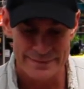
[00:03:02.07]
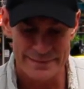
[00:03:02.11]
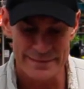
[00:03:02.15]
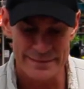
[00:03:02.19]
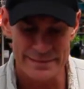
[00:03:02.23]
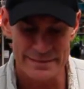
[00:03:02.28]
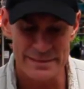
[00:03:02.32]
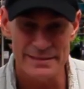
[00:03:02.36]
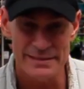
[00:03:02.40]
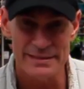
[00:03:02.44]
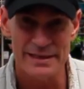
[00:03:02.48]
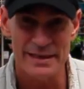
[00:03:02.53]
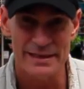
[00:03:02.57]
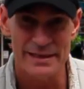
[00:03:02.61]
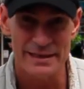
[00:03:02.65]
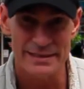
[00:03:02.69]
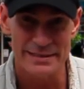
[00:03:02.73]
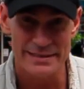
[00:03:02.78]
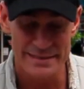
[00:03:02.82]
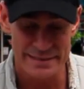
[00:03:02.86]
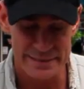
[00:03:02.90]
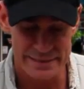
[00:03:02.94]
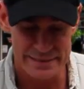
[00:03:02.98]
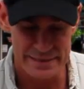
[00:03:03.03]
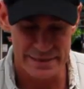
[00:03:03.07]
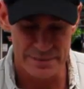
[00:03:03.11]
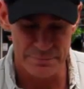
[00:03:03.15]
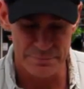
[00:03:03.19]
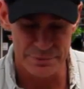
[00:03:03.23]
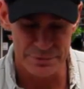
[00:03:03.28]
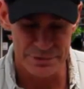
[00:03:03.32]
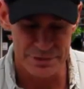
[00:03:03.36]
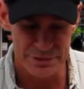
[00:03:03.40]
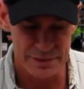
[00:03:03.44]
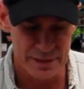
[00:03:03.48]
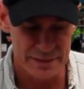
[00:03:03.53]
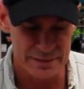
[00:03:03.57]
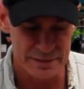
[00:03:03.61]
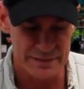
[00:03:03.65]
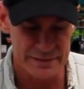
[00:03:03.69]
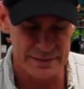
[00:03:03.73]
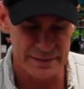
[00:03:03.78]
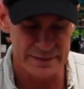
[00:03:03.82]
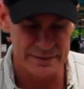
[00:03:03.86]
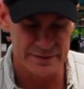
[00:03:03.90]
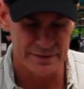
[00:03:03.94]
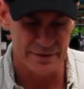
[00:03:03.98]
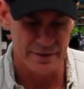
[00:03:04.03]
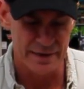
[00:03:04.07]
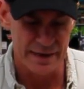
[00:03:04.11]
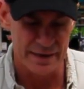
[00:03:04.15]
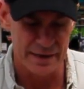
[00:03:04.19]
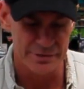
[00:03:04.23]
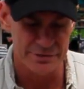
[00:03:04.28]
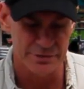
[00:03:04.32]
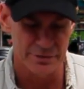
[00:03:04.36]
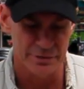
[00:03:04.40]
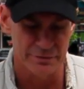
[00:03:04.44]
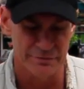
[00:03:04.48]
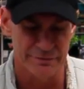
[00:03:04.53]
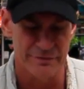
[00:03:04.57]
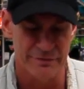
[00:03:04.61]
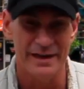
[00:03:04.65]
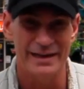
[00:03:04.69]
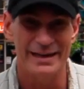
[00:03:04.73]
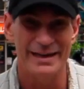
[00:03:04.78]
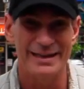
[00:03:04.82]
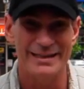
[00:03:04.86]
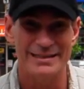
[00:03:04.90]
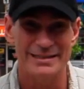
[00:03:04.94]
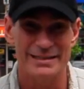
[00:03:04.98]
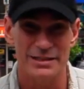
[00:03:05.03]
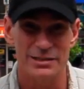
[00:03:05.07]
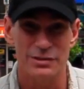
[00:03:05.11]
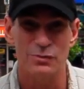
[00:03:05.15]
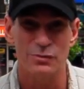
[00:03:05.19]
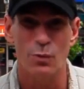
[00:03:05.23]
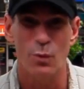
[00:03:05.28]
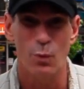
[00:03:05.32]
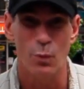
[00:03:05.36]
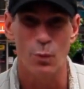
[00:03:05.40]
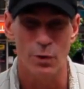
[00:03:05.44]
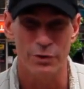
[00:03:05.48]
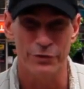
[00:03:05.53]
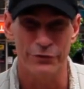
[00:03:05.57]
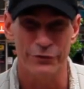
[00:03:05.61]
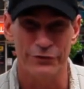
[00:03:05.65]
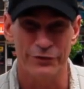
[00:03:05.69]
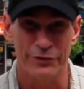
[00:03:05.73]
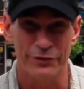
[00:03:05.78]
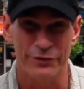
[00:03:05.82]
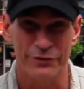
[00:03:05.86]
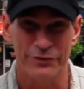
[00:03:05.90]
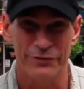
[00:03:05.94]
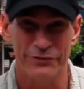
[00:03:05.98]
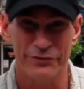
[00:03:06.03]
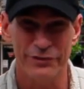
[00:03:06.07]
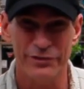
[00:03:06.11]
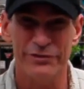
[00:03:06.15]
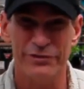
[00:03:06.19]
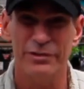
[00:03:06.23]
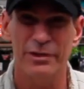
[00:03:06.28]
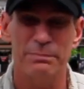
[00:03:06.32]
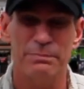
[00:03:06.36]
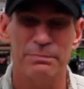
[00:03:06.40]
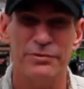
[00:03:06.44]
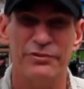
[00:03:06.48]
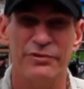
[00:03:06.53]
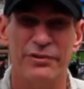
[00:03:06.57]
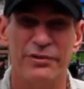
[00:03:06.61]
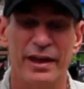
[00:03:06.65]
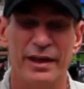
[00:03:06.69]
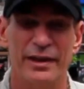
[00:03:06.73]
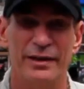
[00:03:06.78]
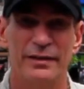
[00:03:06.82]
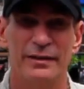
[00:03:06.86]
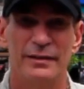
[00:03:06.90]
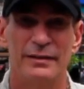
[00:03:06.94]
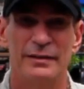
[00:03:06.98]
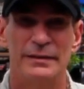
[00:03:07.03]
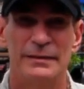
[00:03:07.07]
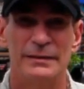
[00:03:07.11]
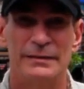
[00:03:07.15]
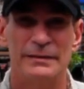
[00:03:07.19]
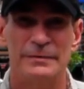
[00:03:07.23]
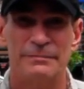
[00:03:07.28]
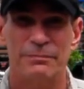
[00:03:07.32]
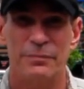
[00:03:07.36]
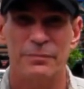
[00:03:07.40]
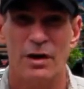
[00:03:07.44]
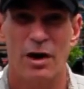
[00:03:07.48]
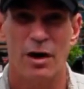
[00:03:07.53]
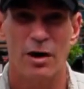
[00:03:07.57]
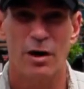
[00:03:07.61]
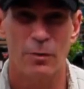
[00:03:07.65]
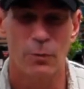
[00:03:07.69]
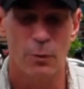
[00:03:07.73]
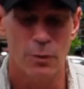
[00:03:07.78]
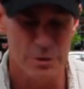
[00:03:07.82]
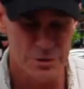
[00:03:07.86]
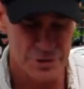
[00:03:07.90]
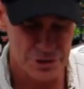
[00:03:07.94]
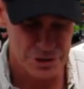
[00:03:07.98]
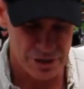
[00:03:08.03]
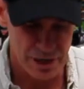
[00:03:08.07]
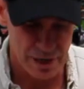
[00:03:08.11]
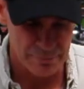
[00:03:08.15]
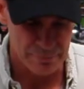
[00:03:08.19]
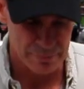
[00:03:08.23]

six in ten, that's sixty percent, said their household finances worsened. sixty percent are in worse